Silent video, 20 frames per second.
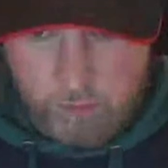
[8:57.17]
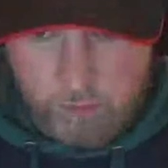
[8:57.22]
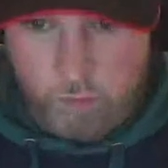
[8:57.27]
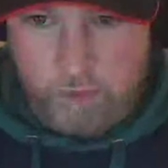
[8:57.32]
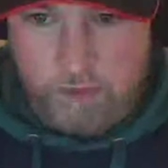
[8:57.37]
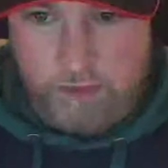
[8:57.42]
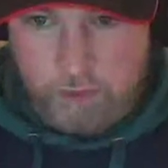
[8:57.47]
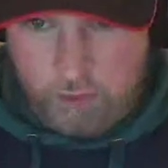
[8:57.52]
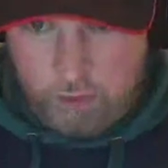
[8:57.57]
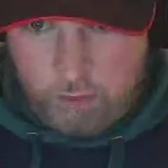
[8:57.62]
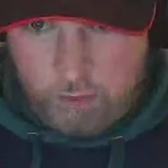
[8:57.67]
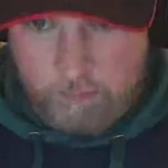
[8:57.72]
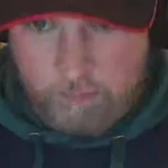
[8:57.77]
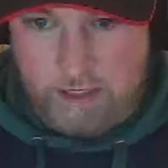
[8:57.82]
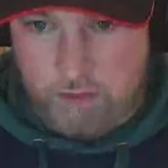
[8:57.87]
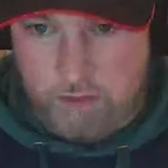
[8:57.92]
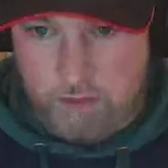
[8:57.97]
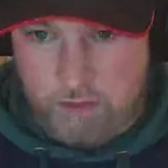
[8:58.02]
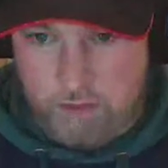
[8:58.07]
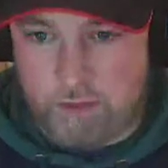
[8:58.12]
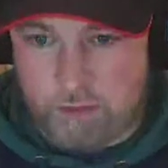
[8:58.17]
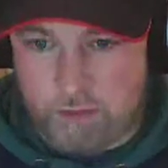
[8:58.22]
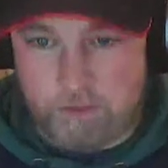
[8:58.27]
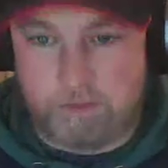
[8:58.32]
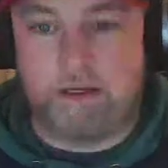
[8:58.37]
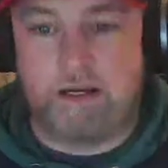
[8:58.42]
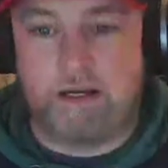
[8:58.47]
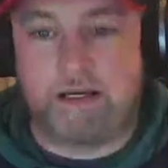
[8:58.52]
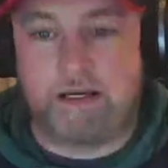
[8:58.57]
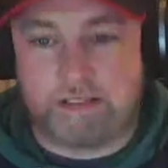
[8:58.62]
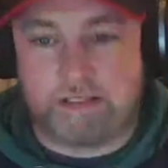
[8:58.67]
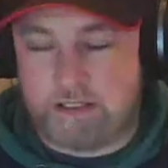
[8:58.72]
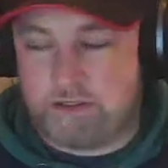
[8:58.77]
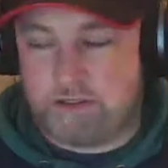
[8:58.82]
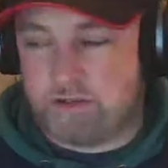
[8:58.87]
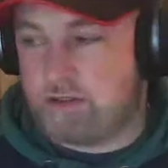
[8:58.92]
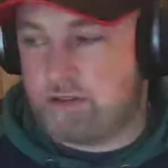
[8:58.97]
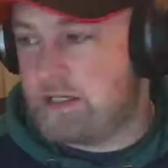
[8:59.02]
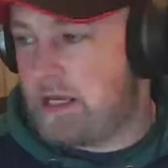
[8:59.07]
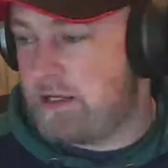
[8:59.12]
window, back window,
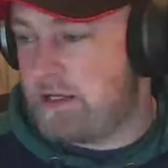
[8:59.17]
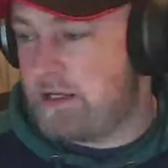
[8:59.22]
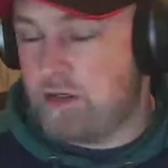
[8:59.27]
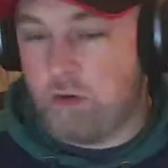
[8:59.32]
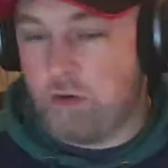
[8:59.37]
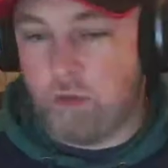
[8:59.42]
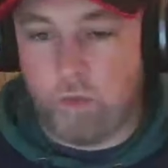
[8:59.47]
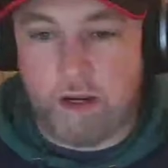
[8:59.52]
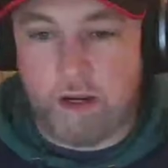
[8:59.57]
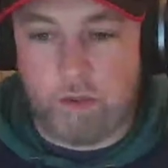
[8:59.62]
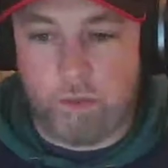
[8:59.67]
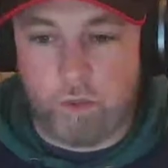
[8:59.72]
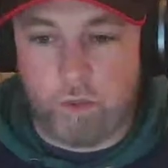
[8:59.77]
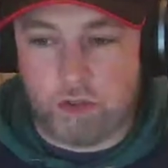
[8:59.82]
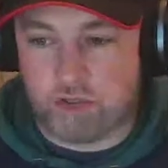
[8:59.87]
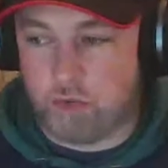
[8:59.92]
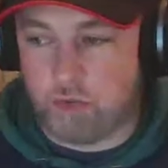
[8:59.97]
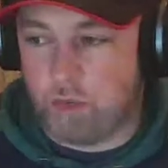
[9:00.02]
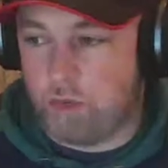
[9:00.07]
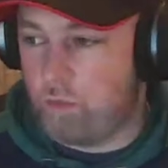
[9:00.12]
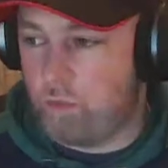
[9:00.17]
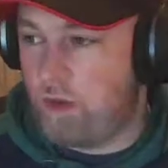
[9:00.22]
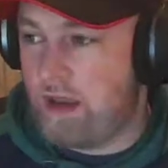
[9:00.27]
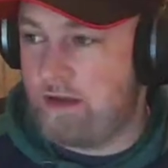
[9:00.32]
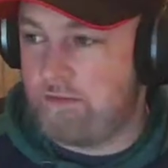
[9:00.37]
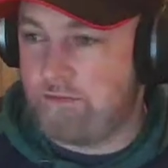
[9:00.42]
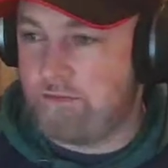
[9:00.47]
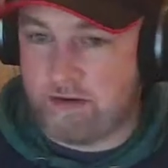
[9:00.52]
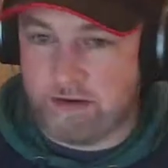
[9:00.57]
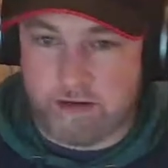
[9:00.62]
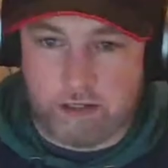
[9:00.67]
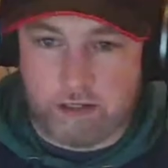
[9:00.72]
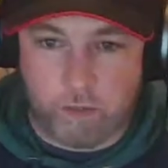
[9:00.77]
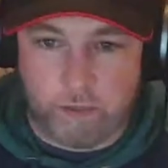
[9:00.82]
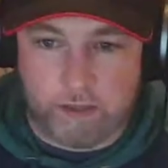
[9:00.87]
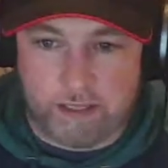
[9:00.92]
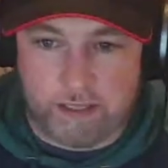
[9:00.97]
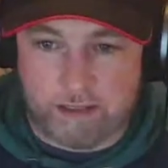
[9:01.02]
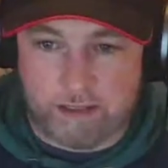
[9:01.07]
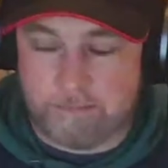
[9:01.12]
etc. Yeah, you know what's going where very
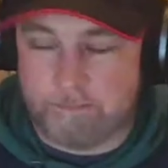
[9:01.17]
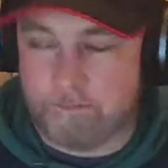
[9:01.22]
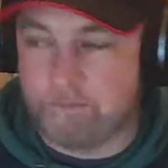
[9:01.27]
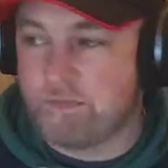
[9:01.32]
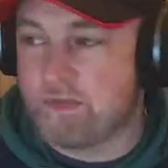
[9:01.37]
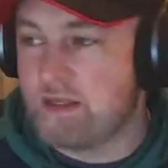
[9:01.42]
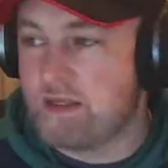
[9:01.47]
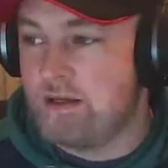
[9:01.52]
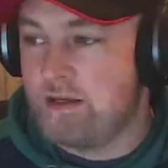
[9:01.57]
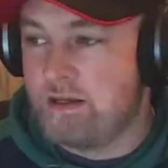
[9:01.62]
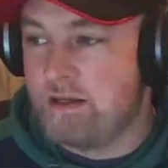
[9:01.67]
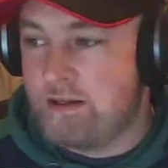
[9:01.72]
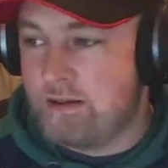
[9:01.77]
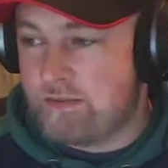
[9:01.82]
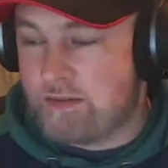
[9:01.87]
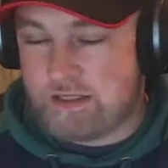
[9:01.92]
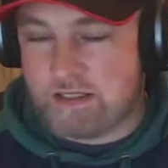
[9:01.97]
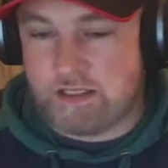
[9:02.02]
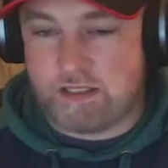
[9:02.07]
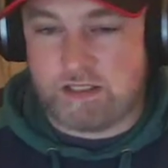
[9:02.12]
quickly. This is